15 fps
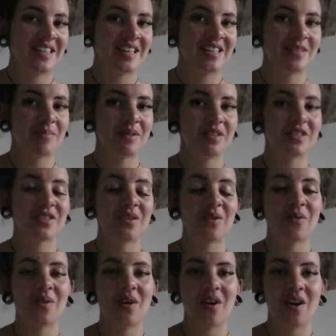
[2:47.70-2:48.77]
It's been
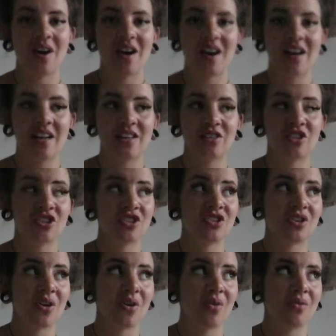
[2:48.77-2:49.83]
so hot and
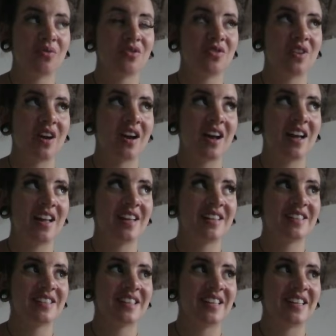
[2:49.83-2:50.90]
so dry.
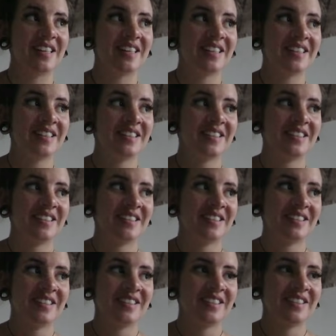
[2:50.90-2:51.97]
It's
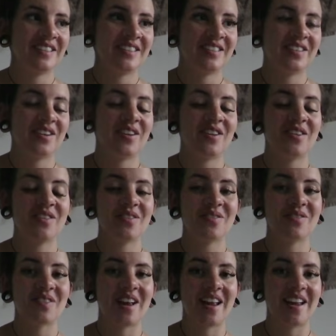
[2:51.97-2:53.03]
like,
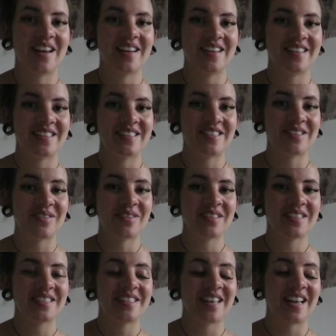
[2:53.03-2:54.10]
the rain is so
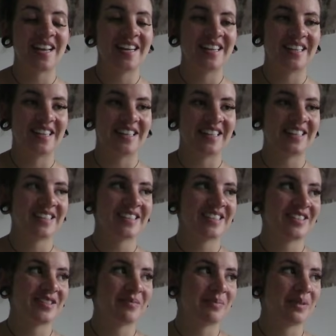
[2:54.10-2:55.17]
exciting. It's
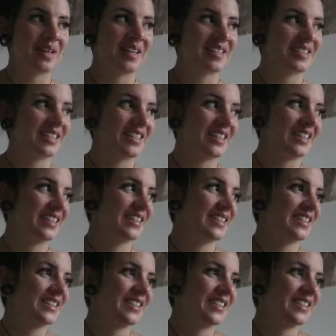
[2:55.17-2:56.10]
such a blessing.